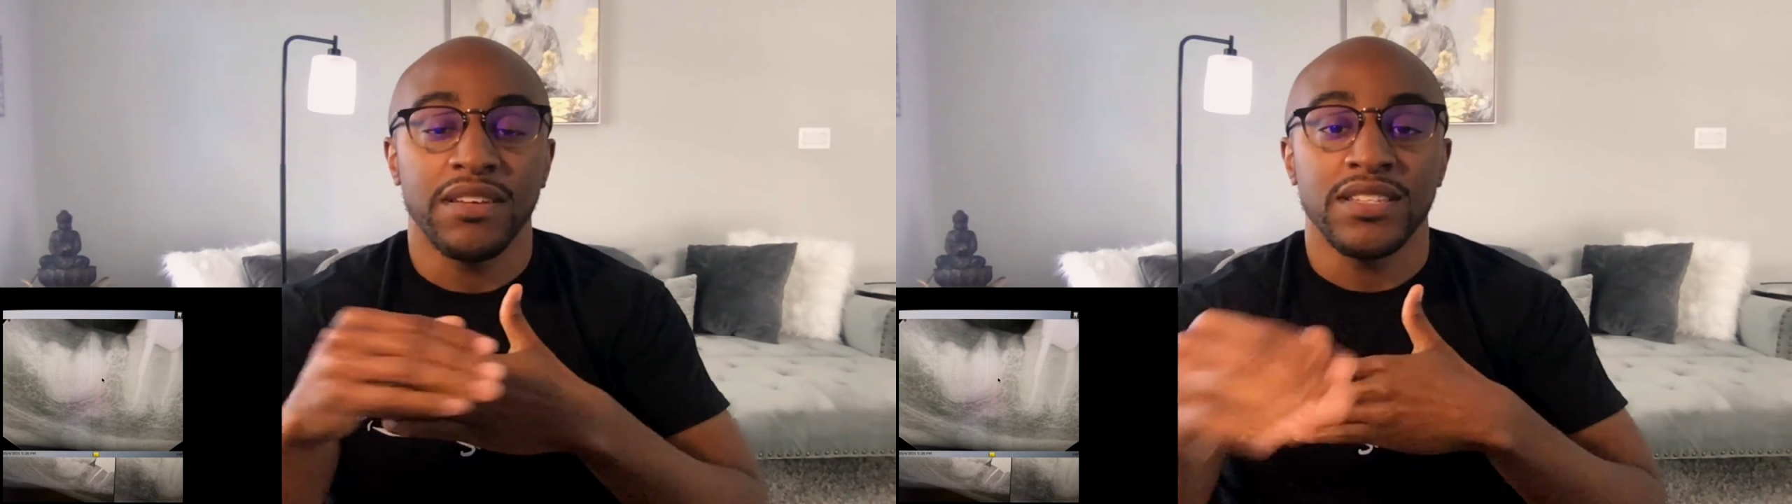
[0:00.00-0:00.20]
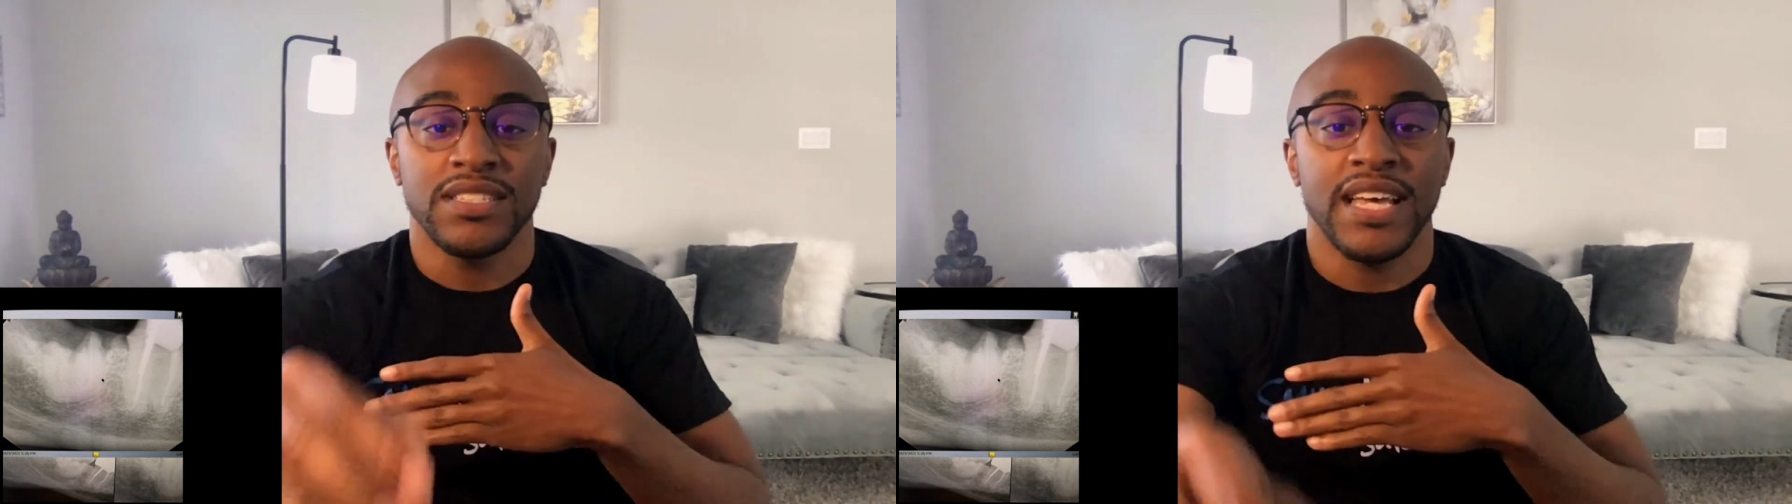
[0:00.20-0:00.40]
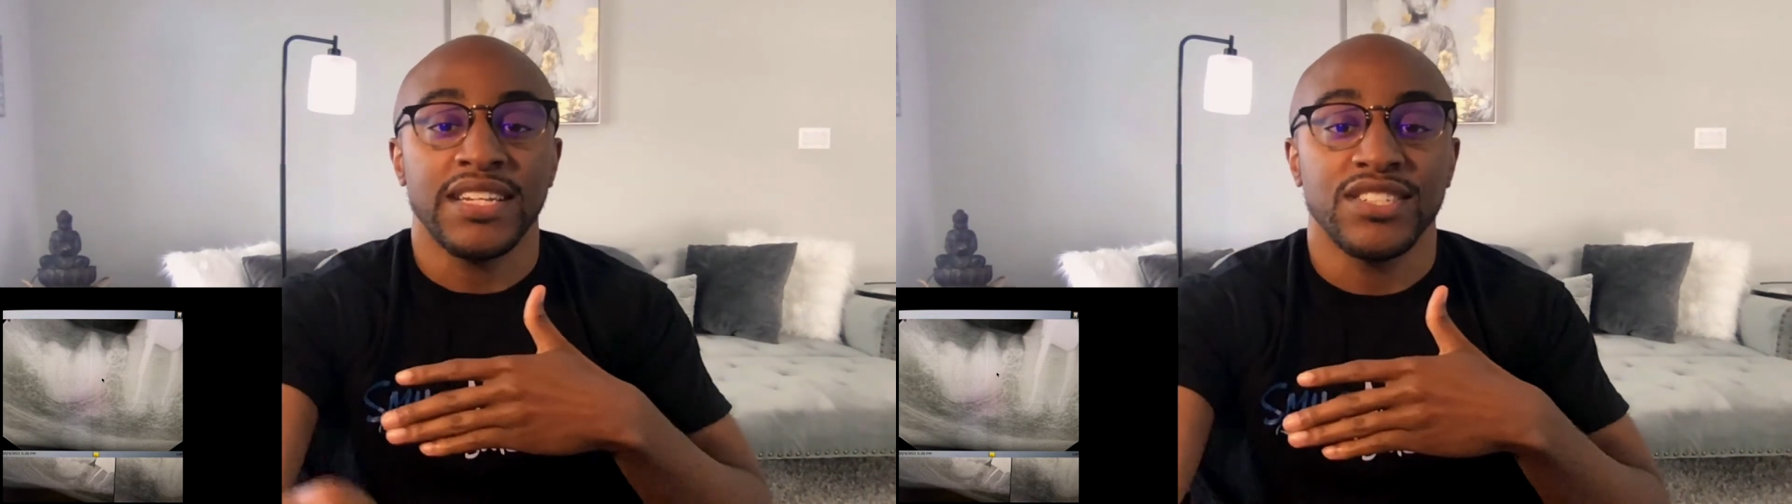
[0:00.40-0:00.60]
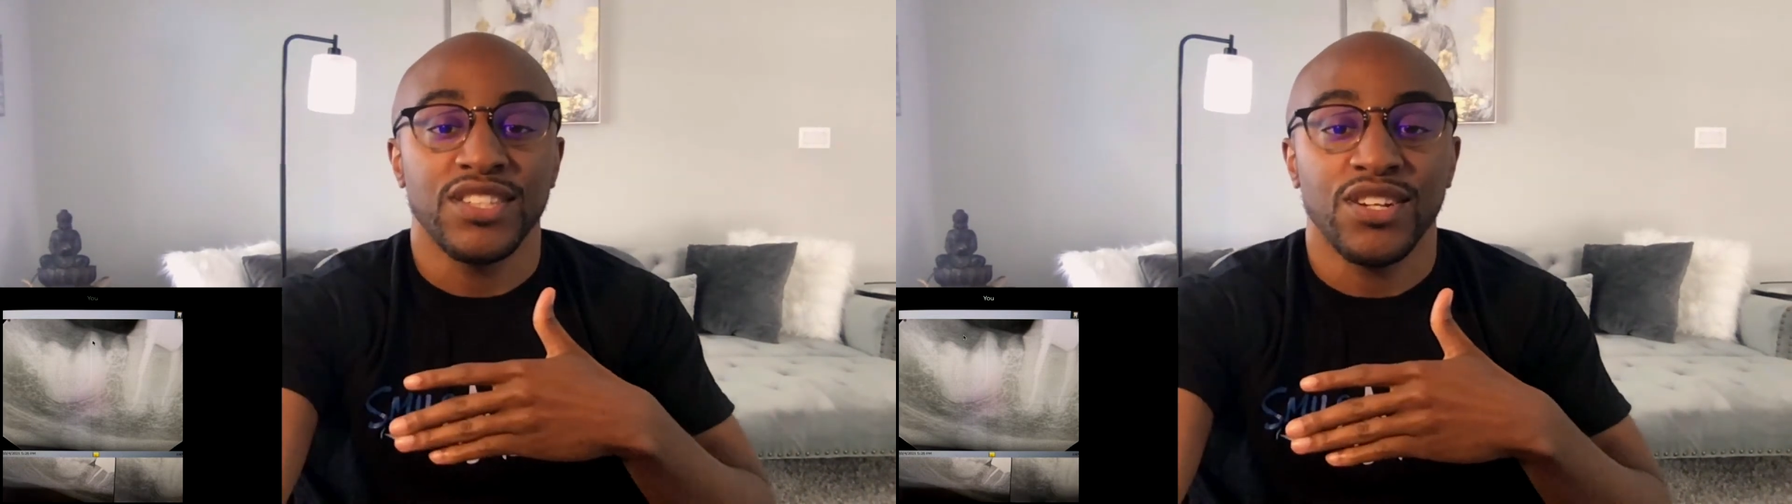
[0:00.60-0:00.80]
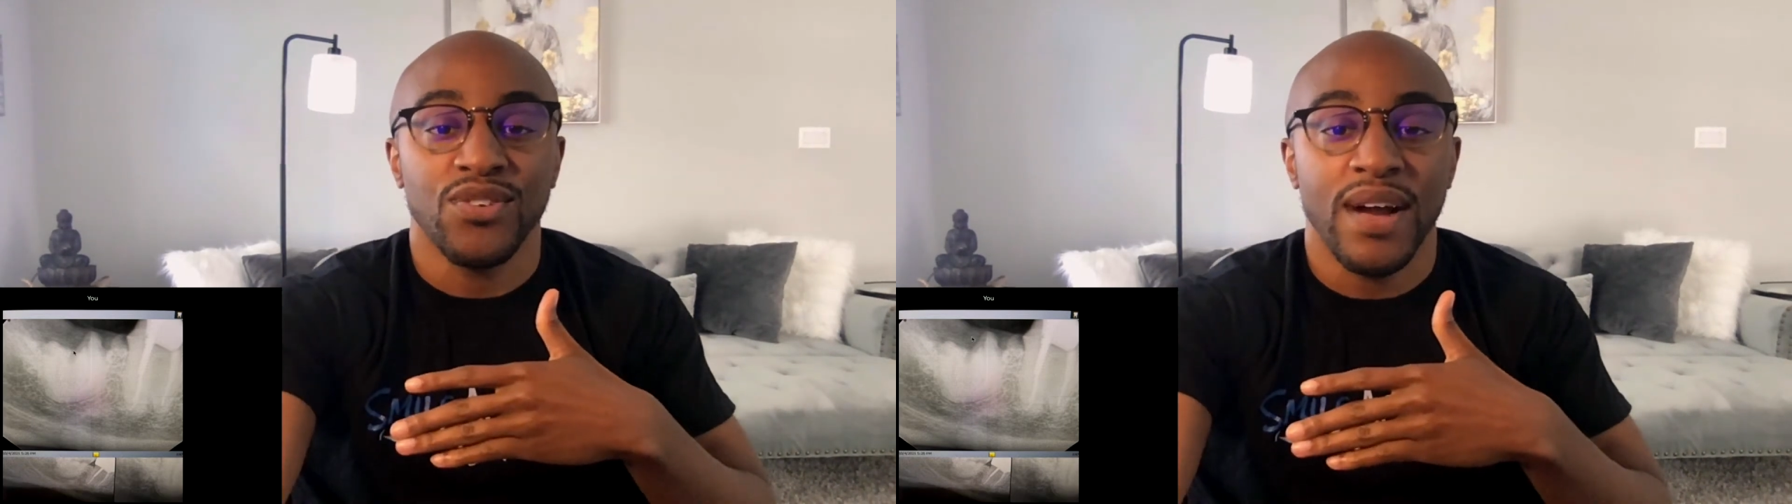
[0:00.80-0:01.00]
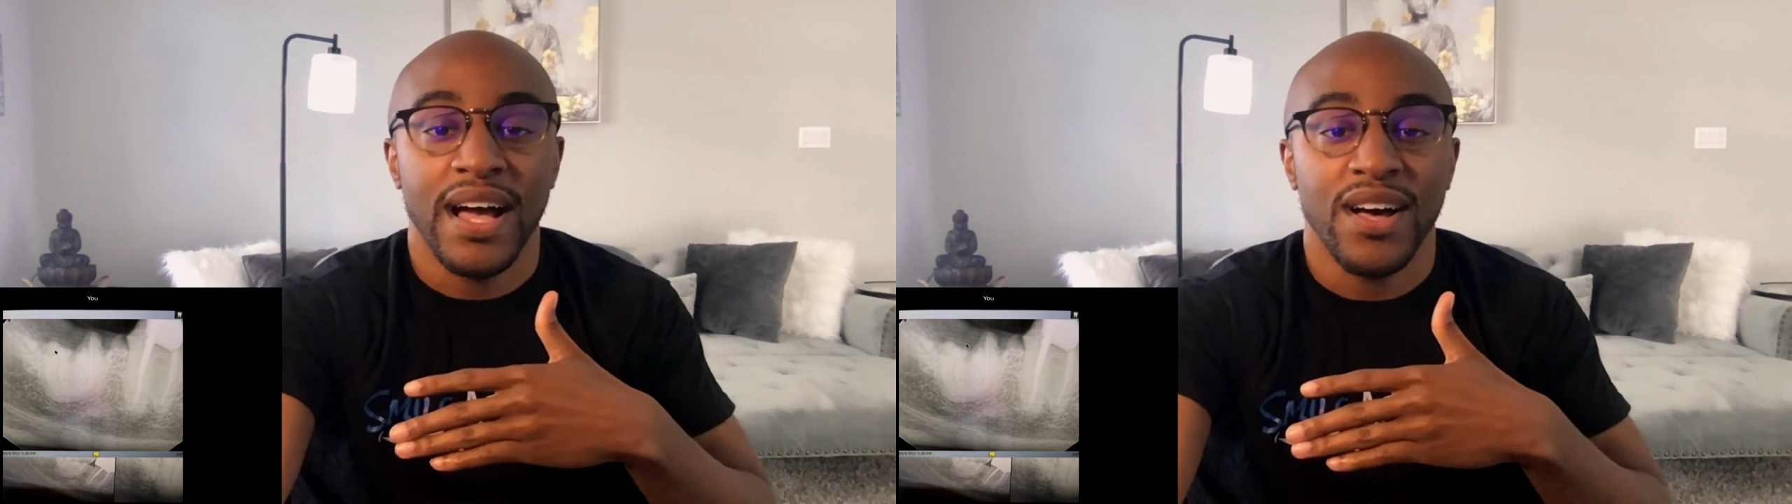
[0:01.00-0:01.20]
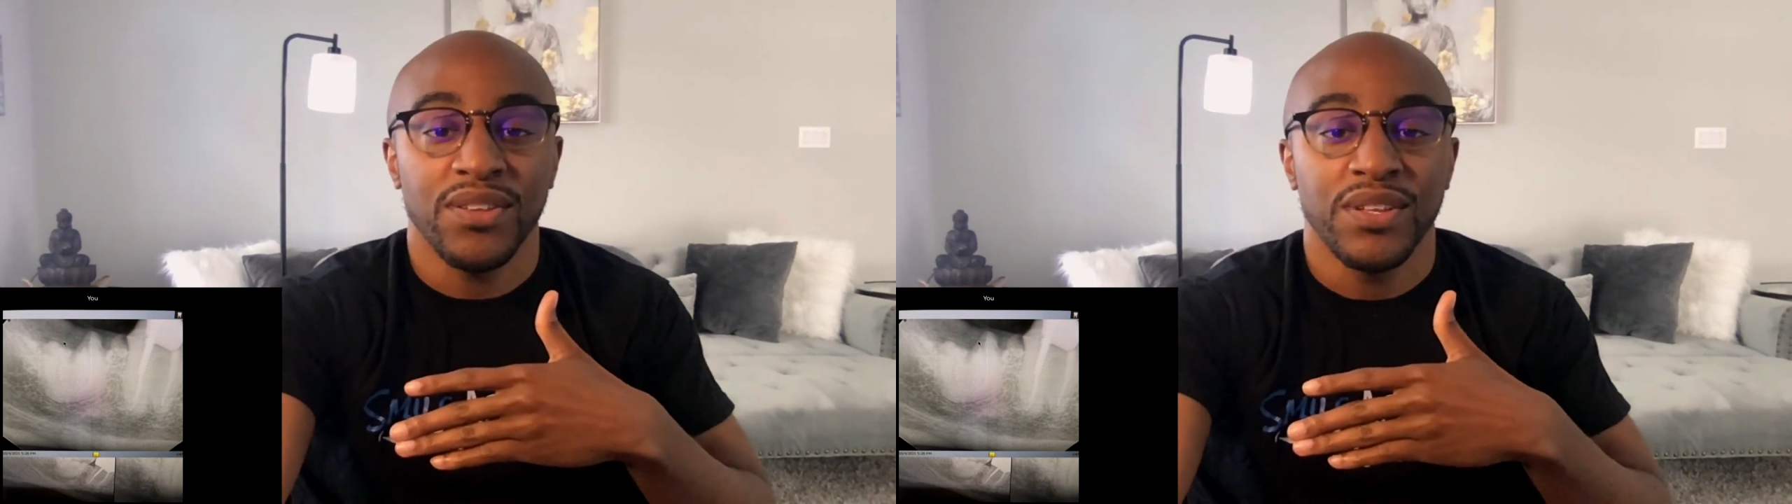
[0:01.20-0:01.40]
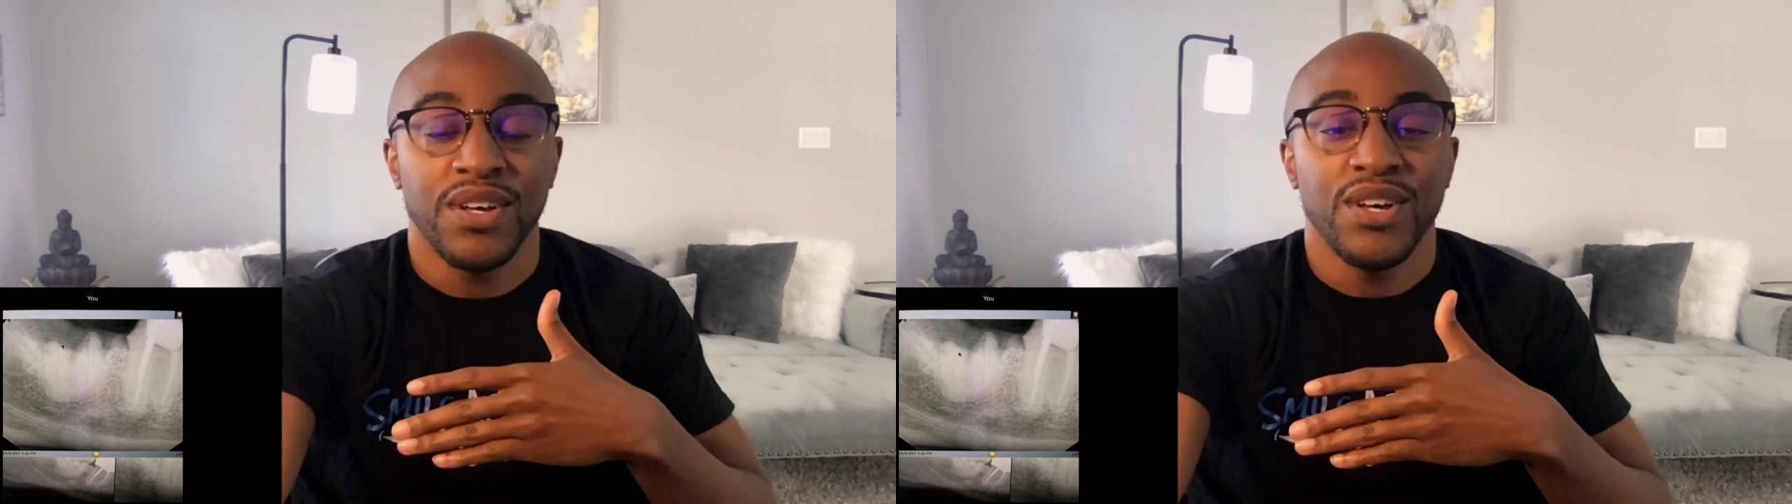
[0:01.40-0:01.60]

sectioned the crown